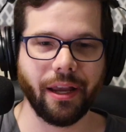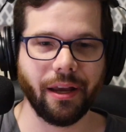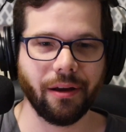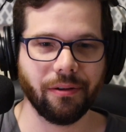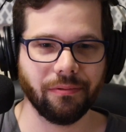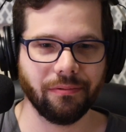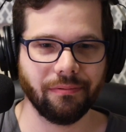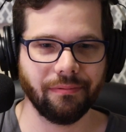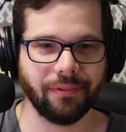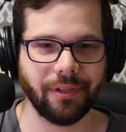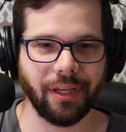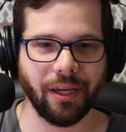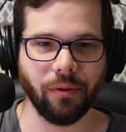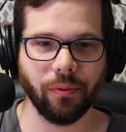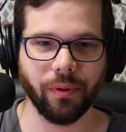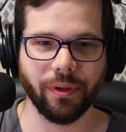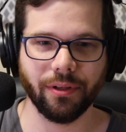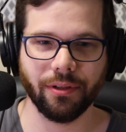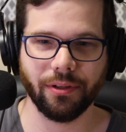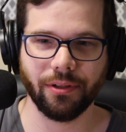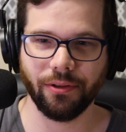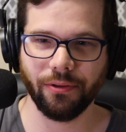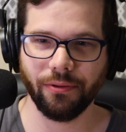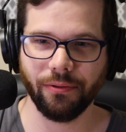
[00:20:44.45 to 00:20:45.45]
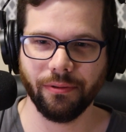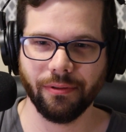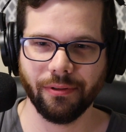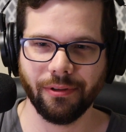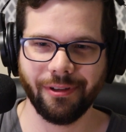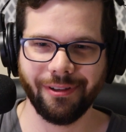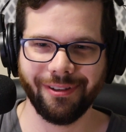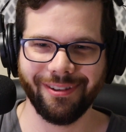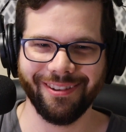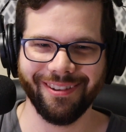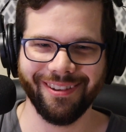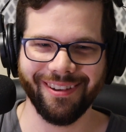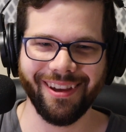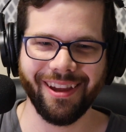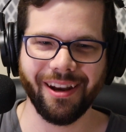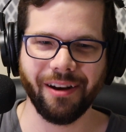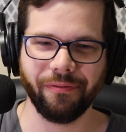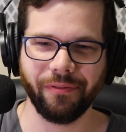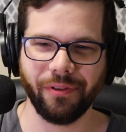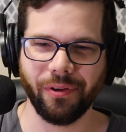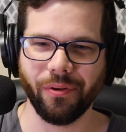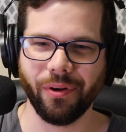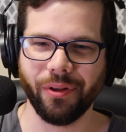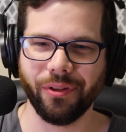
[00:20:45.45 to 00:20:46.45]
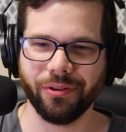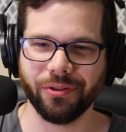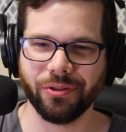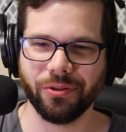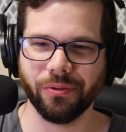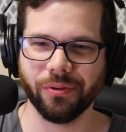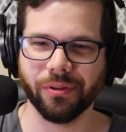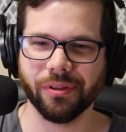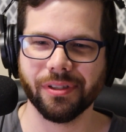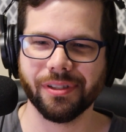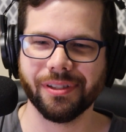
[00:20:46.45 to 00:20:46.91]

out Tailwind 2 and a few other tools.